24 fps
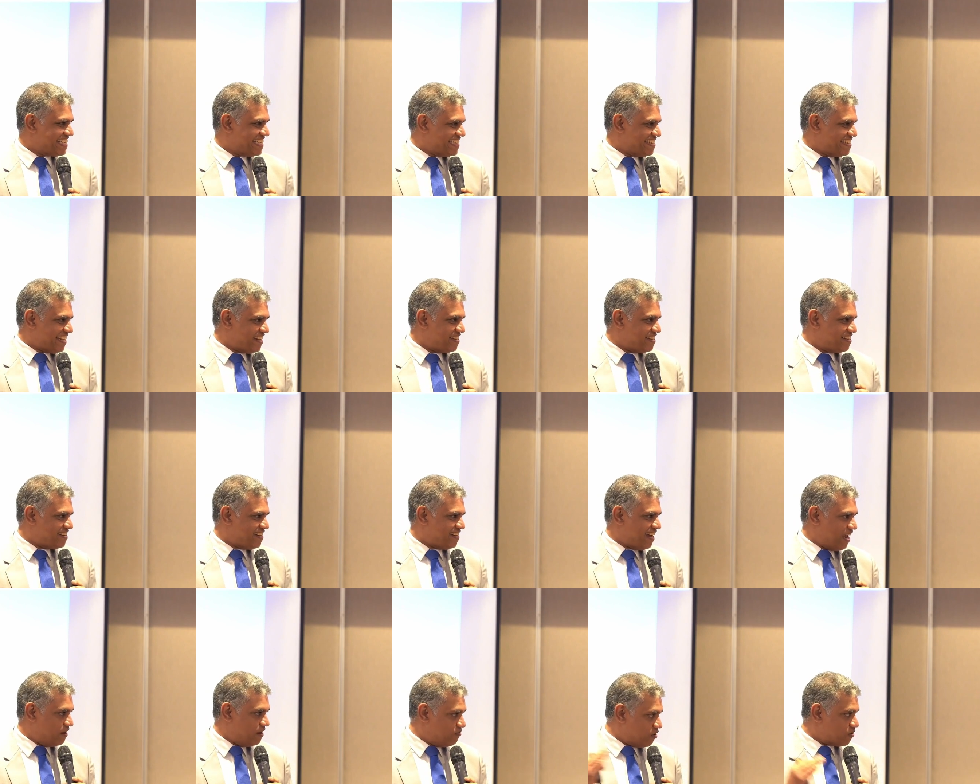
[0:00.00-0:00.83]
Right?
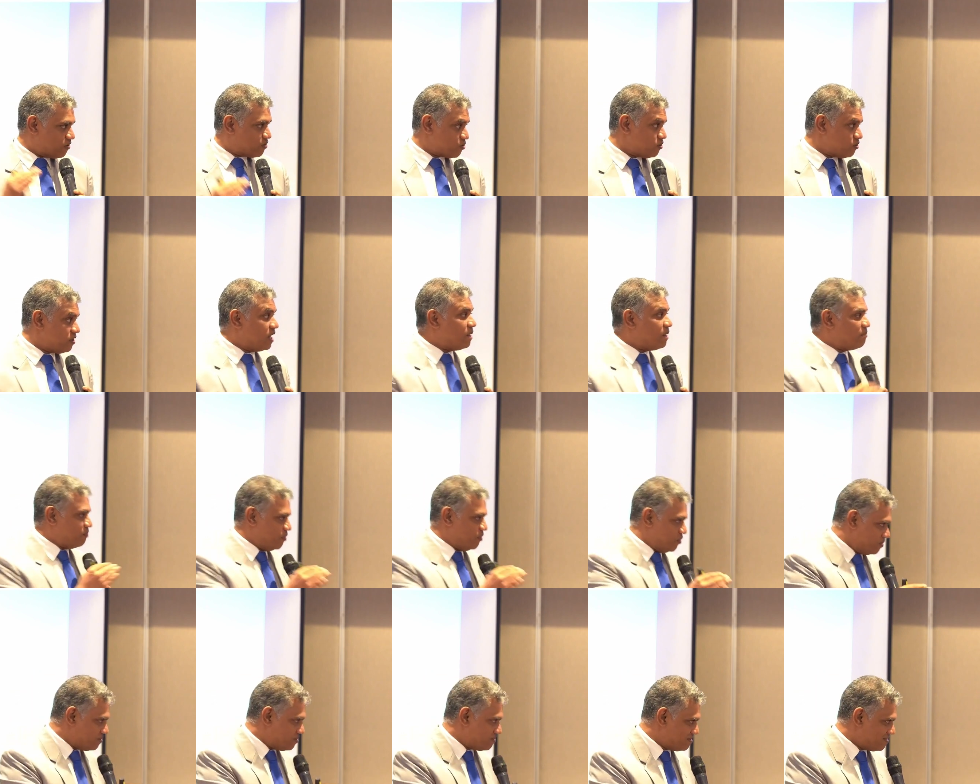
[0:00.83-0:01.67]
I want to help
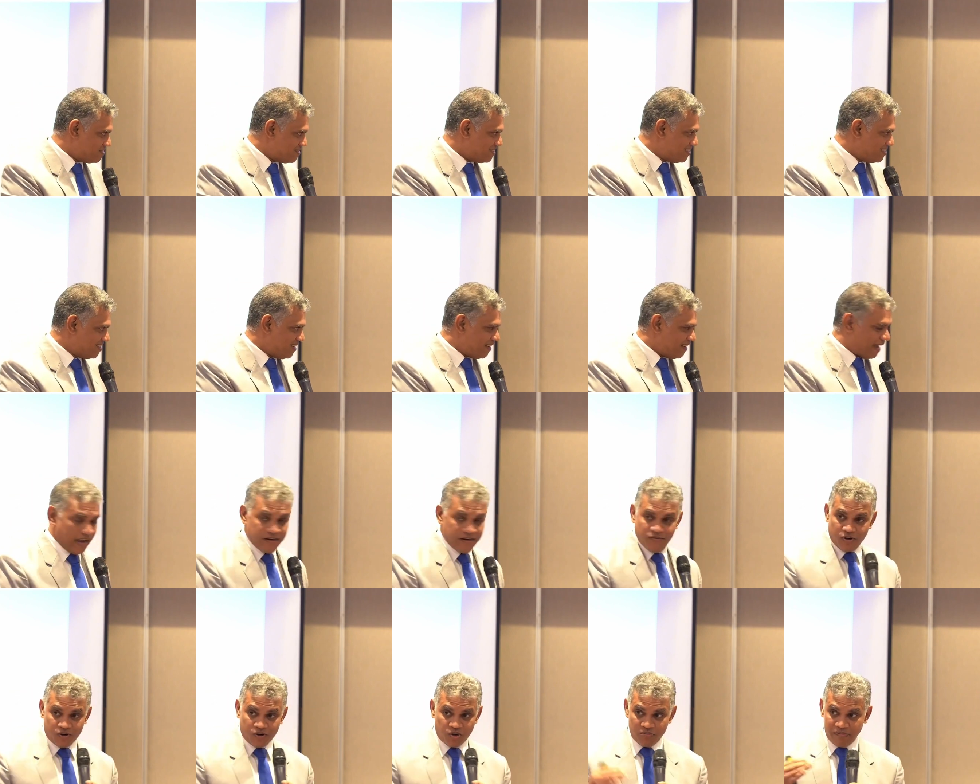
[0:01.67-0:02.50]
you. I
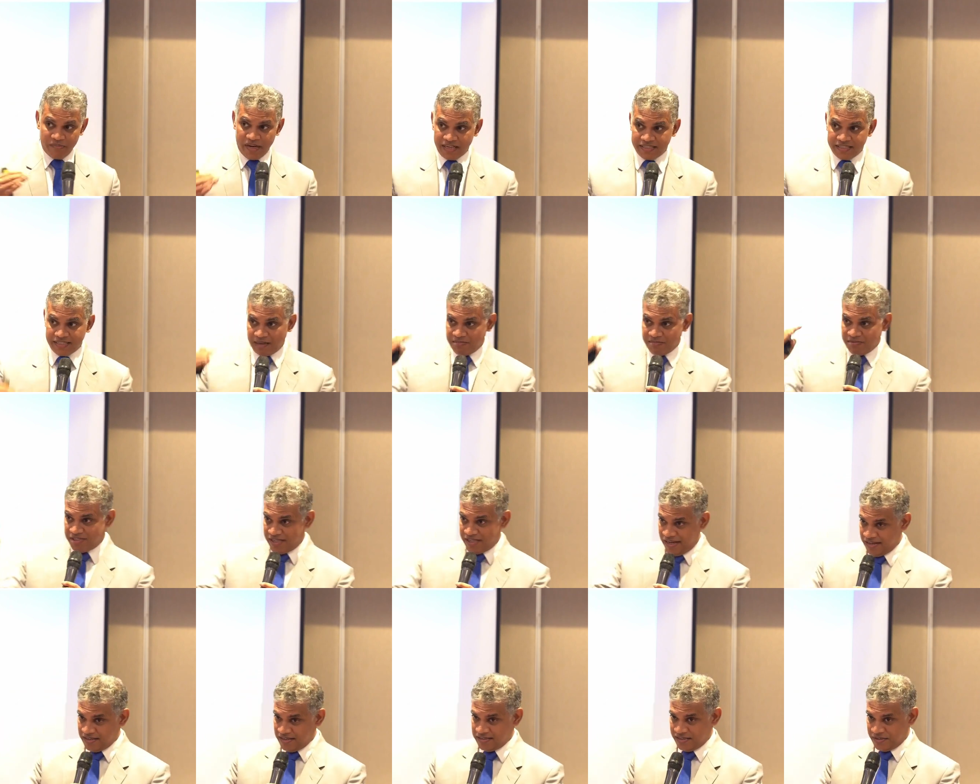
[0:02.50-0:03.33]
want to make some
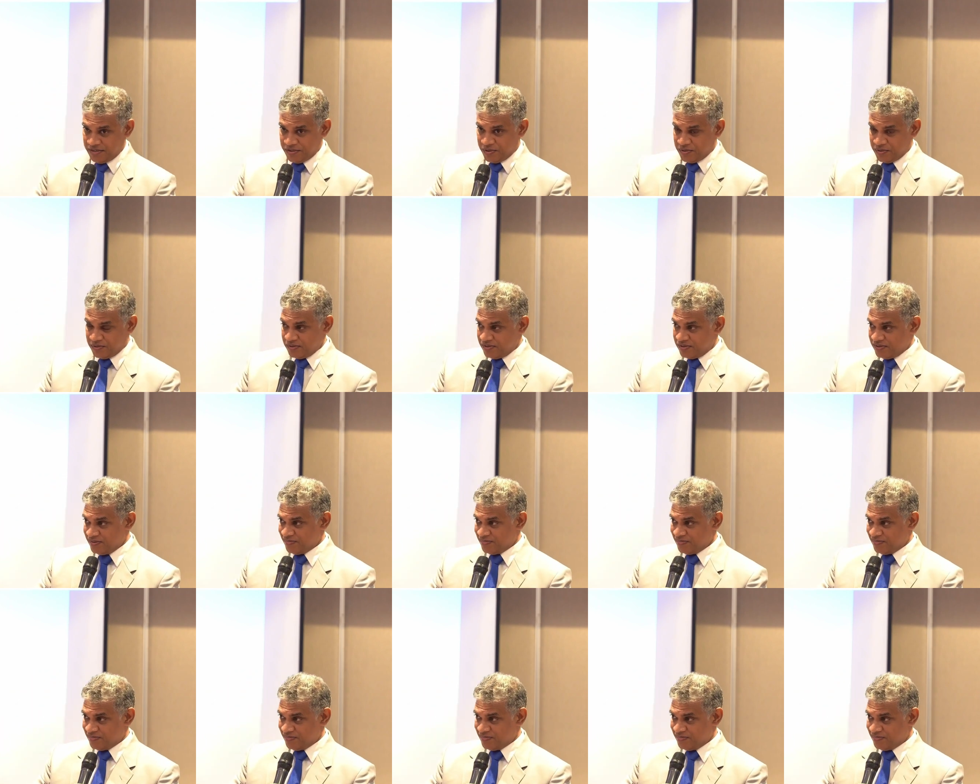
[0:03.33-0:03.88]
change in you.